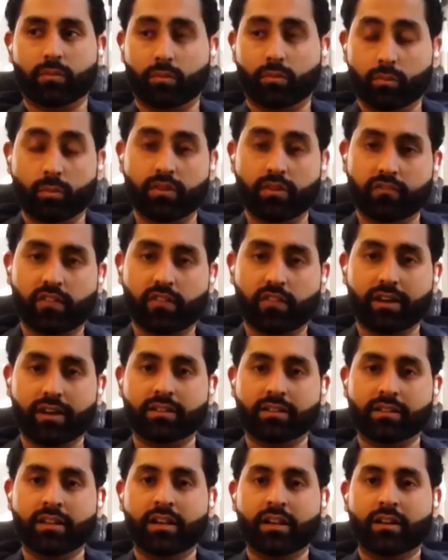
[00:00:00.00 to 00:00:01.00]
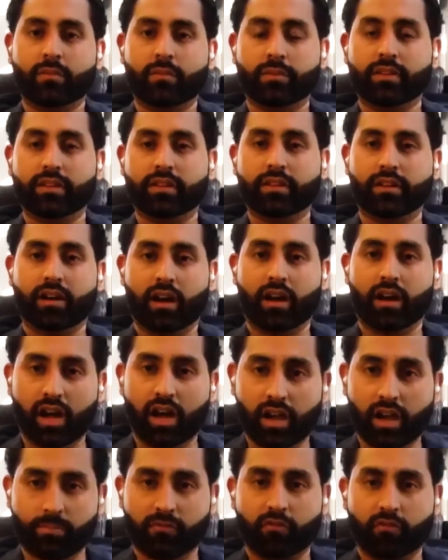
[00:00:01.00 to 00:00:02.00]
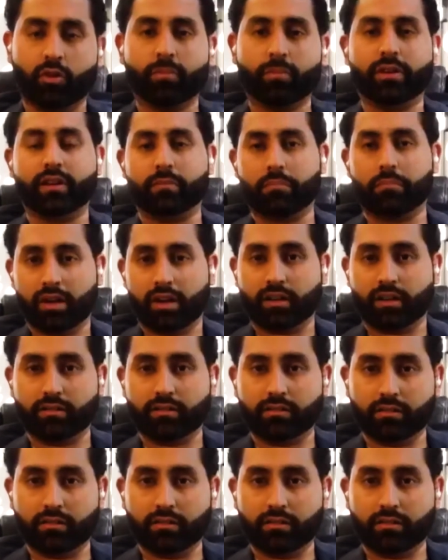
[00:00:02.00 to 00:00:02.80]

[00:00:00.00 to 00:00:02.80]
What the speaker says: we find really high-performing migrant